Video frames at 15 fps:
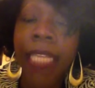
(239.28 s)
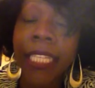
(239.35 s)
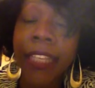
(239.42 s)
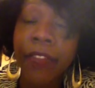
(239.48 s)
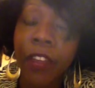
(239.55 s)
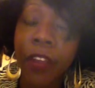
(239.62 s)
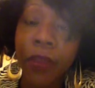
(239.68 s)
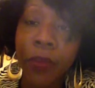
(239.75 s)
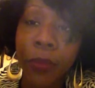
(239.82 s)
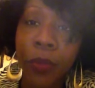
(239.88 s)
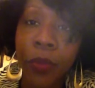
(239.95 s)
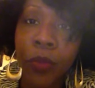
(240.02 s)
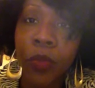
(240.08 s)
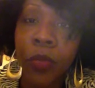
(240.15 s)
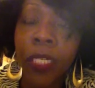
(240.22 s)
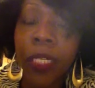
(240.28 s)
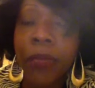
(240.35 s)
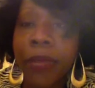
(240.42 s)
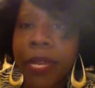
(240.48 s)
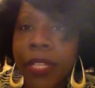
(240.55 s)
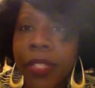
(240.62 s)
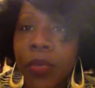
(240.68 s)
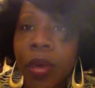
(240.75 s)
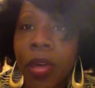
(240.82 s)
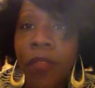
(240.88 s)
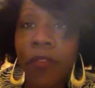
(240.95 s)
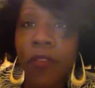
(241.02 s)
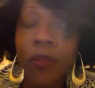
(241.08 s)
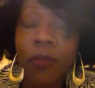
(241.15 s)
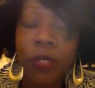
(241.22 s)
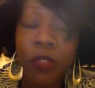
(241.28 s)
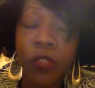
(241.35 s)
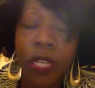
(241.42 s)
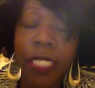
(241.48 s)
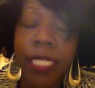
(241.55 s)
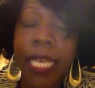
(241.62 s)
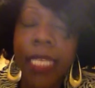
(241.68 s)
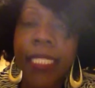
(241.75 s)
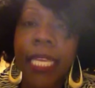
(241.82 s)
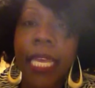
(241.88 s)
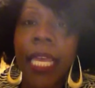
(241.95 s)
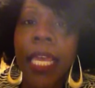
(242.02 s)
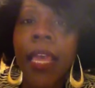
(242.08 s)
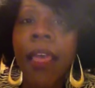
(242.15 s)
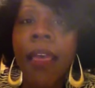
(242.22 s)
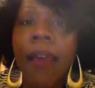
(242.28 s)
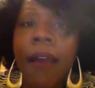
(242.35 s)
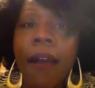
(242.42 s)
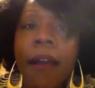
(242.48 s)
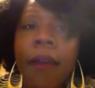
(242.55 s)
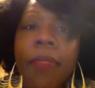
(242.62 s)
favorable when compared to other forms of drug testing. The